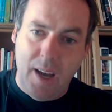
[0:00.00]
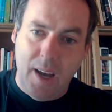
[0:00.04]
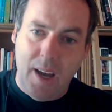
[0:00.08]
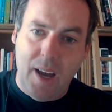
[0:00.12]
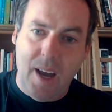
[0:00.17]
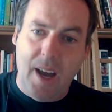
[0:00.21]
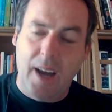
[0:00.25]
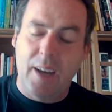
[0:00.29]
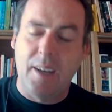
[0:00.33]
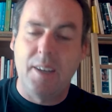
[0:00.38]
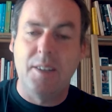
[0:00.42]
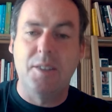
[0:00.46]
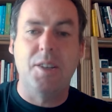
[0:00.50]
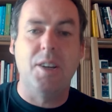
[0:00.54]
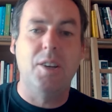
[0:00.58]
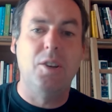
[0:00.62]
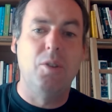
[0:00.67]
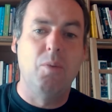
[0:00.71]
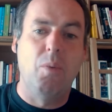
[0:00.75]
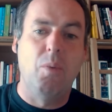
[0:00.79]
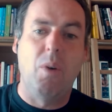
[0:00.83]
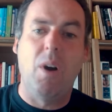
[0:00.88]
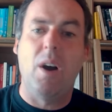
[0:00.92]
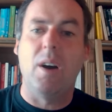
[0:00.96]
And
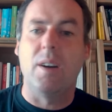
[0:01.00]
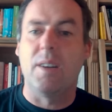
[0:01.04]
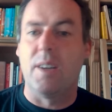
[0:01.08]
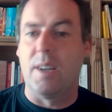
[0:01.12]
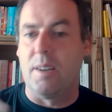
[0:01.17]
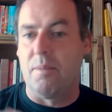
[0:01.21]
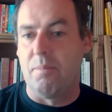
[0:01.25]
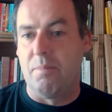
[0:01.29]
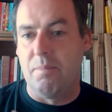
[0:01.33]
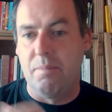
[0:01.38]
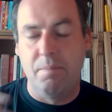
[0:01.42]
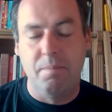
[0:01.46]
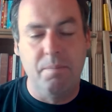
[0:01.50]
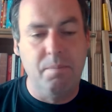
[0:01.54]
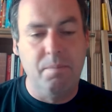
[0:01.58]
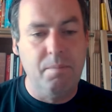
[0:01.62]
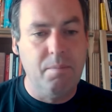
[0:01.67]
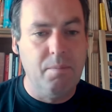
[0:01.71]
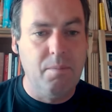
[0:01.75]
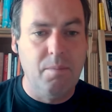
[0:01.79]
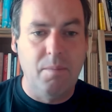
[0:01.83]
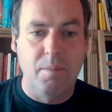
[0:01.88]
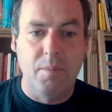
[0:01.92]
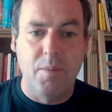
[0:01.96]
continue walking,
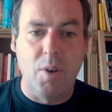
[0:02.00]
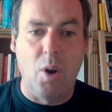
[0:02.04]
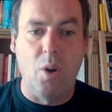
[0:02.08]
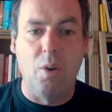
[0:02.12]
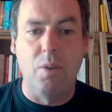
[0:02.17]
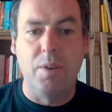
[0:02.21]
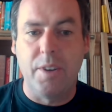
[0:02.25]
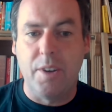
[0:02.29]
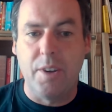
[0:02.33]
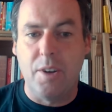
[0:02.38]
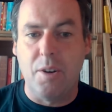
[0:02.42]
holding